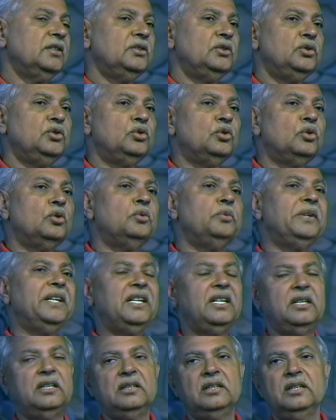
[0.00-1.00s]
you
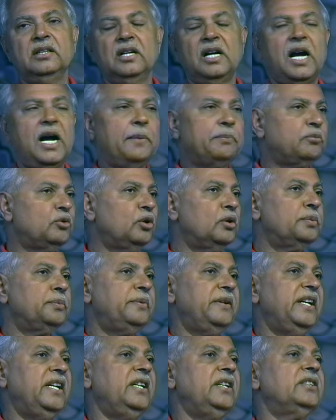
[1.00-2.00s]
will, of course,
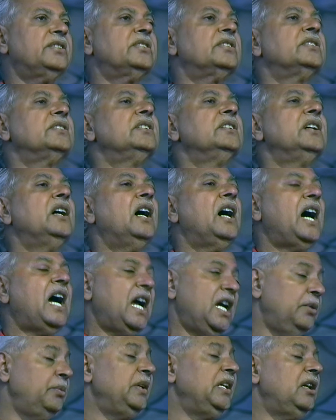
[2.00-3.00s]
face
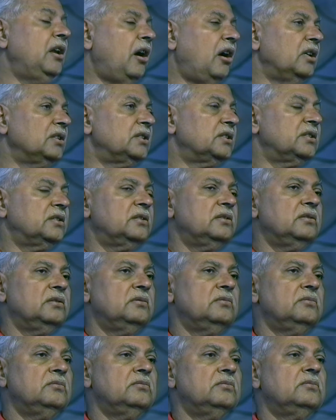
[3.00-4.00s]
heavy loss.
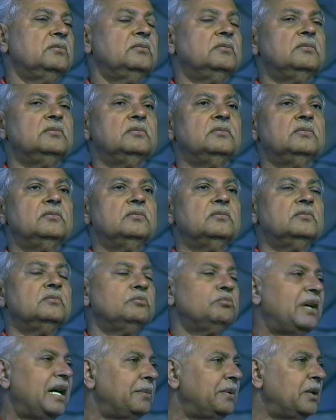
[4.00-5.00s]

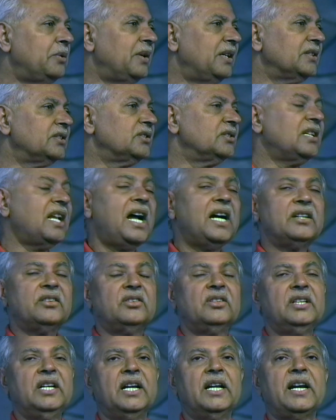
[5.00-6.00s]
Baba was not
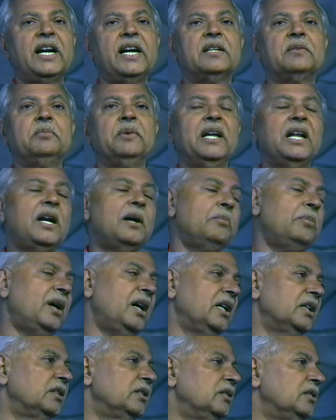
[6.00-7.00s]
there at
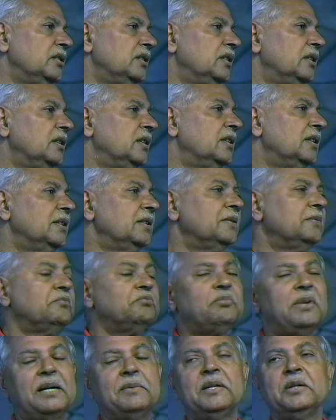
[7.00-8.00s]
Meherabad.
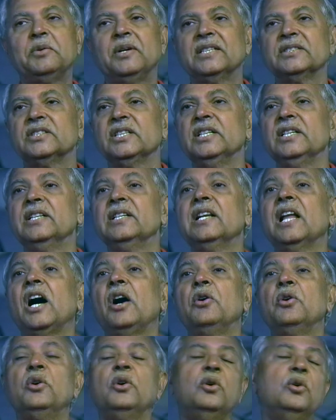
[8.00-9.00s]
Baba was in
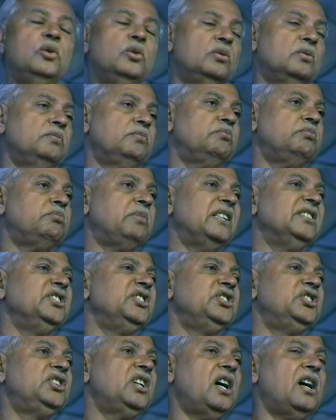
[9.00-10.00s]
Lahore,
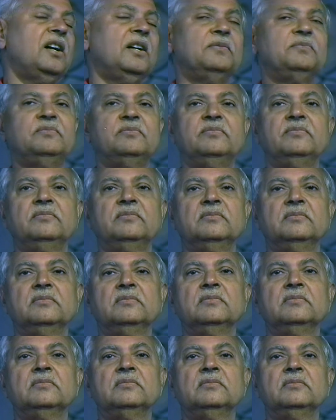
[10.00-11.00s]
Punjab.
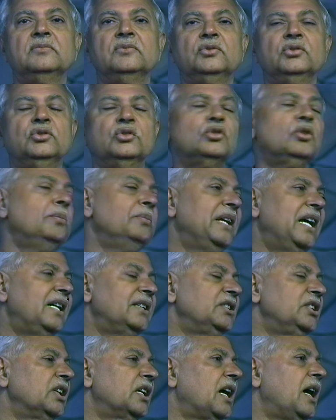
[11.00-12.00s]
So
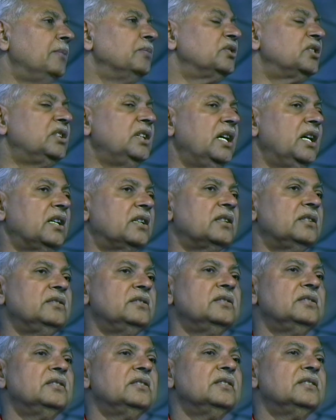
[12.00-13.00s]
Meherji comes there.
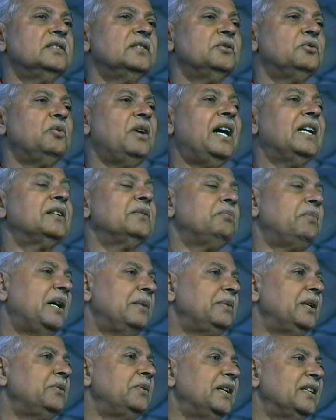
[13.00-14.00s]
What
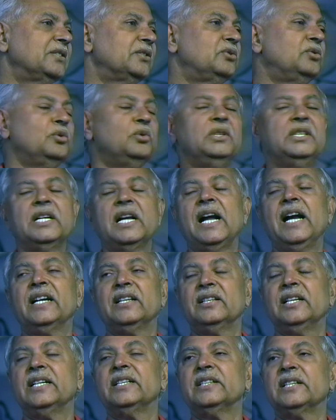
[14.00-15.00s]
Baba was doing at
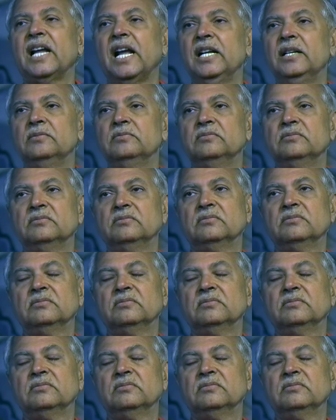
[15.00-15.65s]
that time?